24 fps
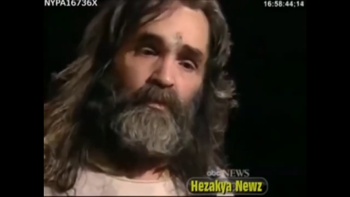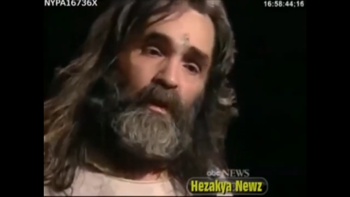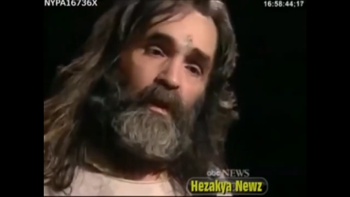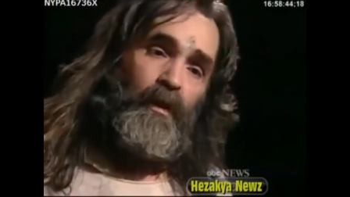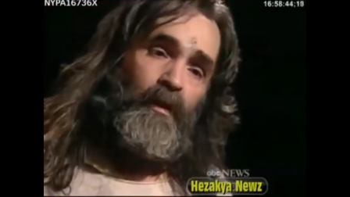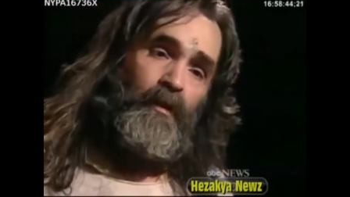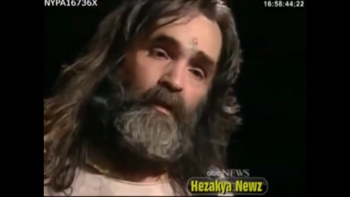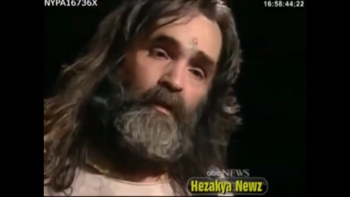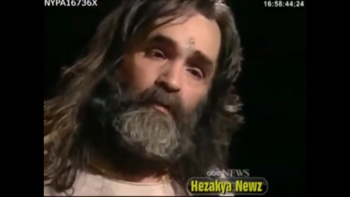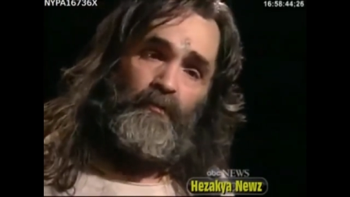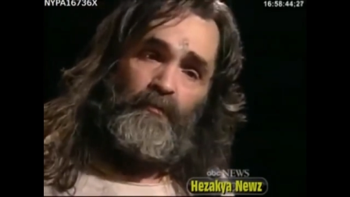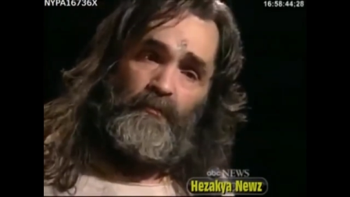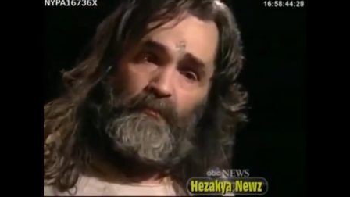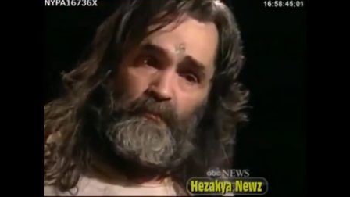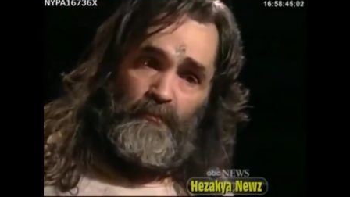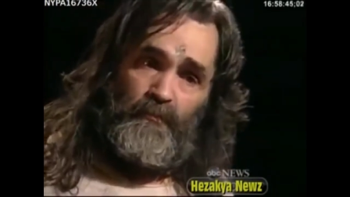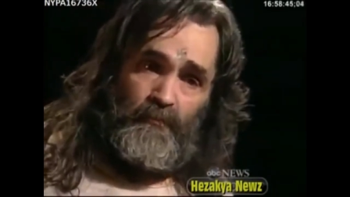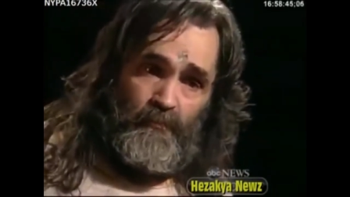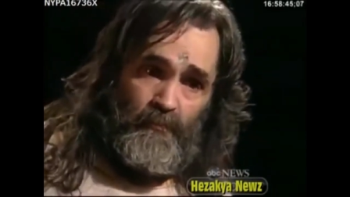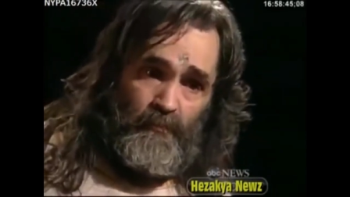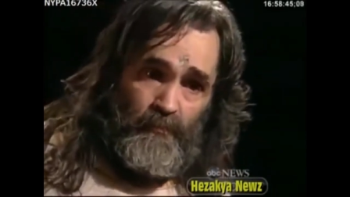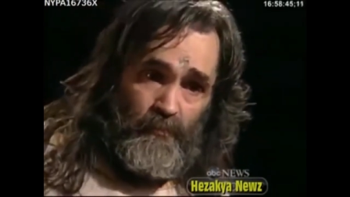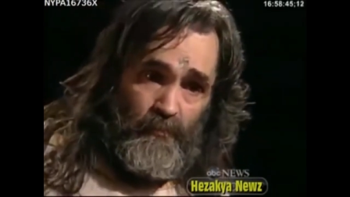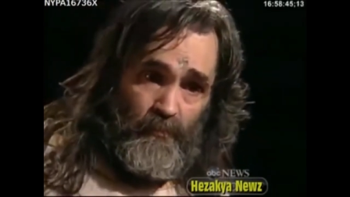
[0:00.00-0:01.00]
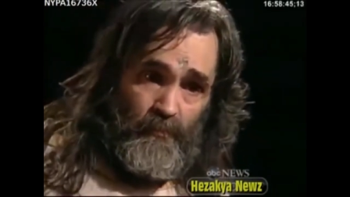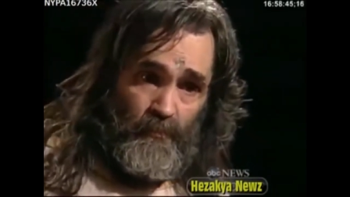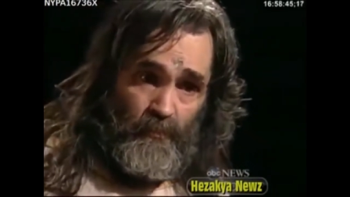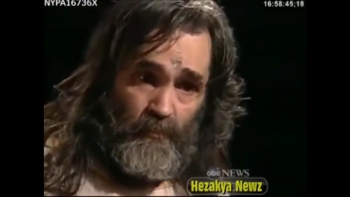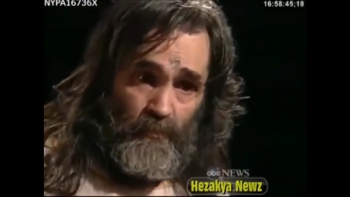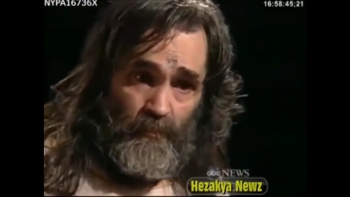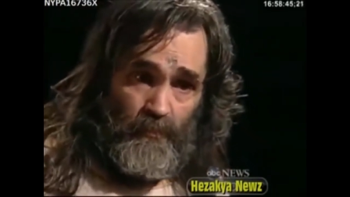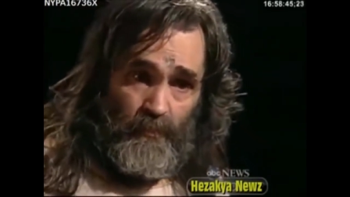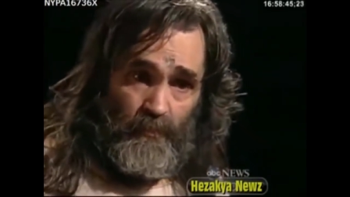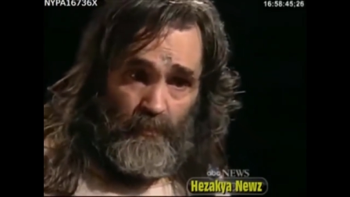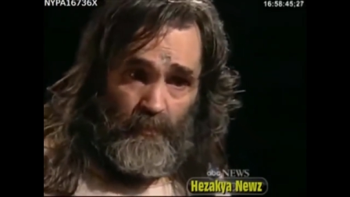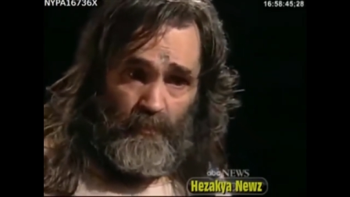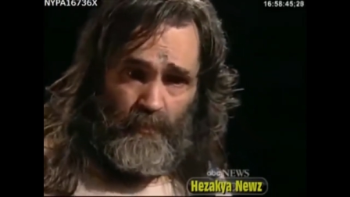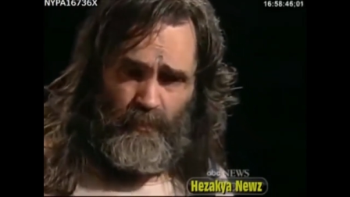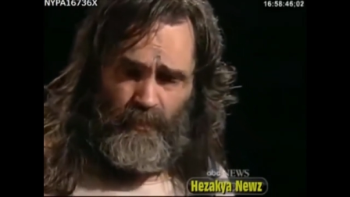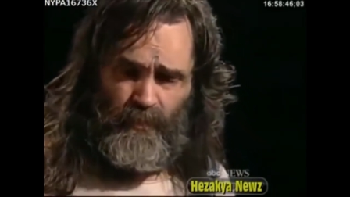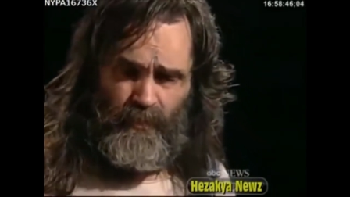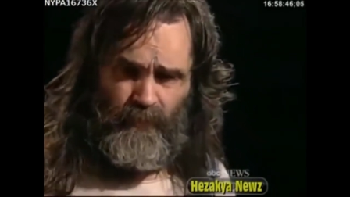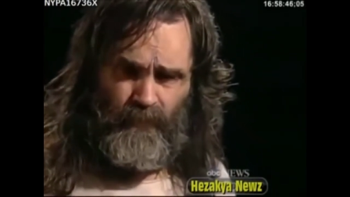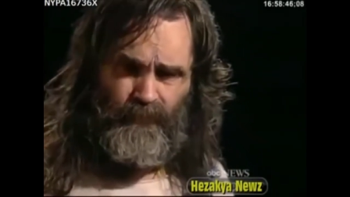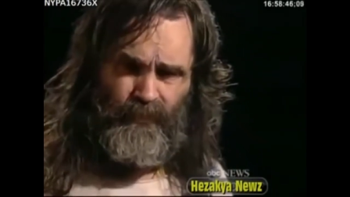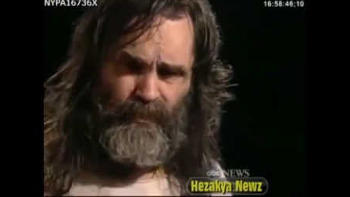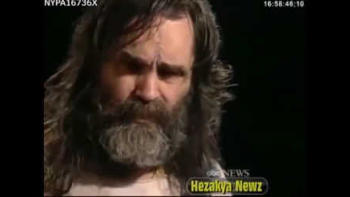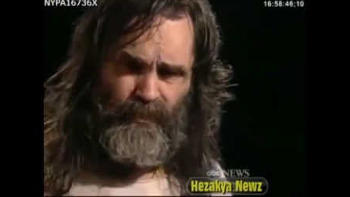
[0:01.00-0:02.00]
You no. think it's going to forget about you
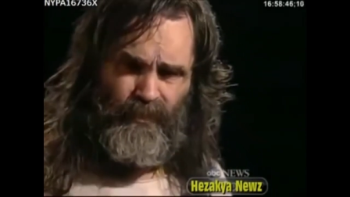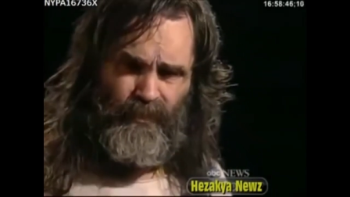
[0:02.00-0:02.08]
now?